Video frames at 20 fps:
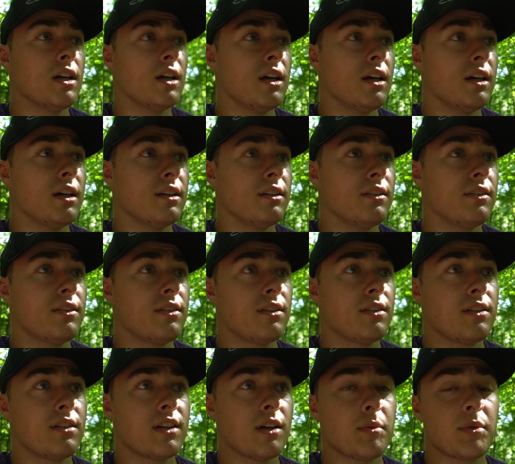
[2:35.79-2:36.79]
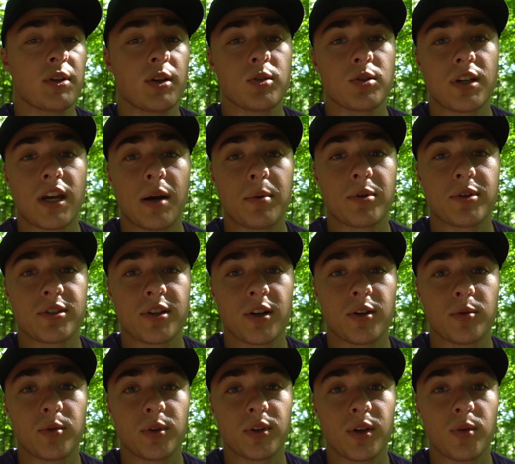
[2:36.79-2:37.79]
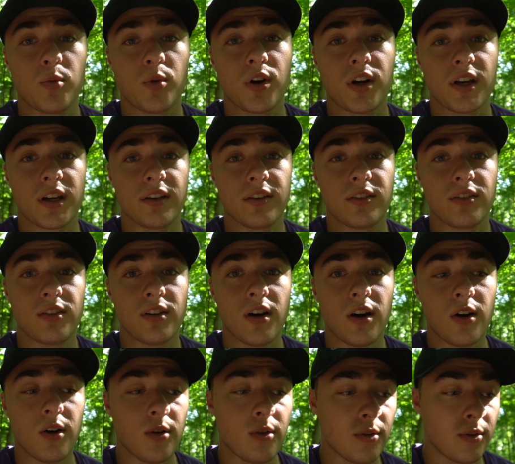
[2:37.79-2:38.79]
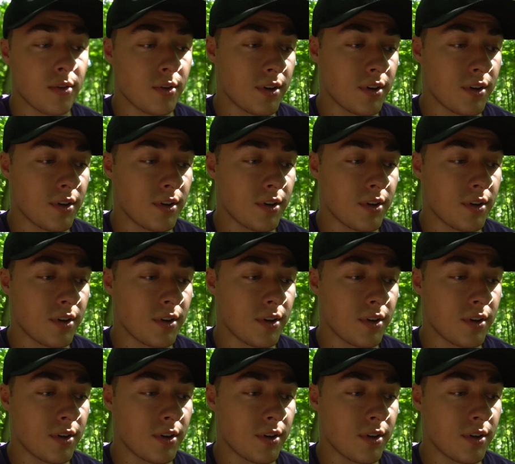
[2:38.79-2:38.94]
And some of those cameras aren't really working, so